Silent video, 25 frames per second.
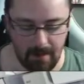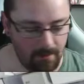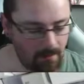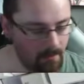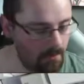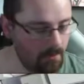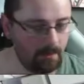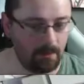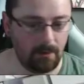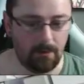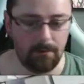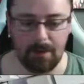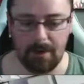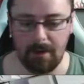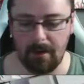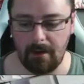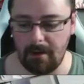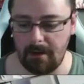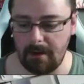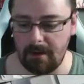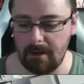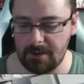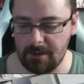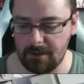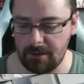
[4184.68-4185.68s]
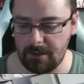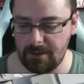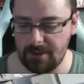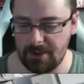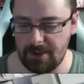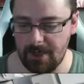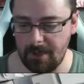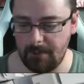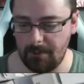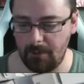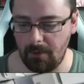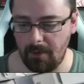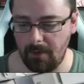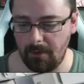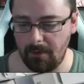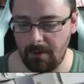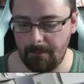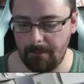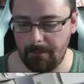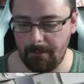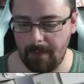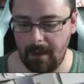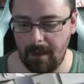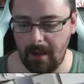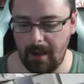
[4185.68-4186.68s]
call up switch hitter
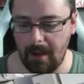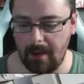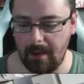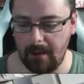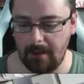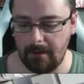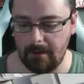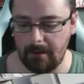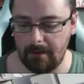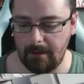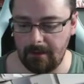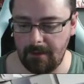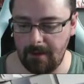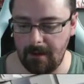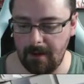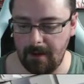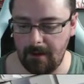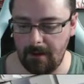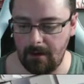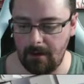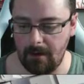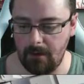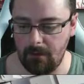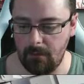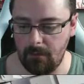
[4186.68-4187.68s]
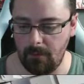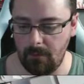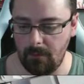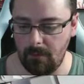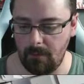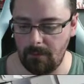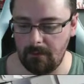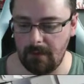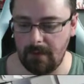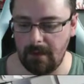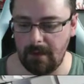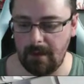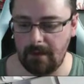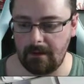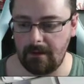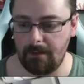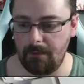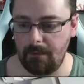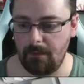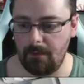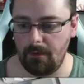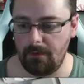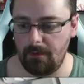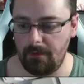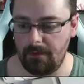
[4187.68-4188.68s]
program, and then we'll connect the
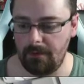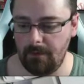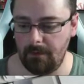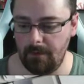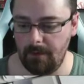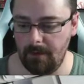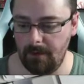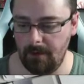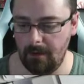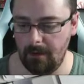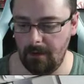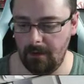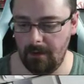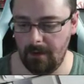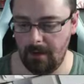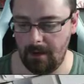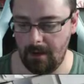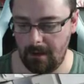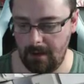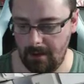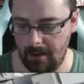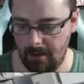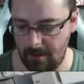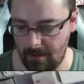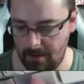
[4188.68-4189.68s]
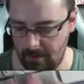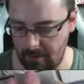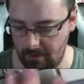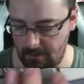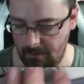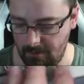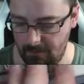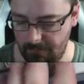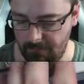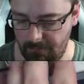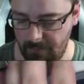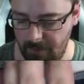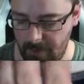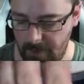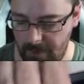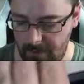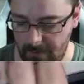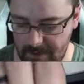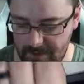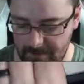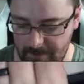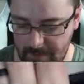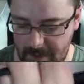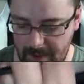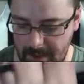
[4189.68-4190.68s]
board via
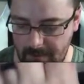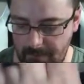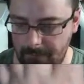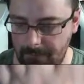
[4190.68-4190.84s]
USB.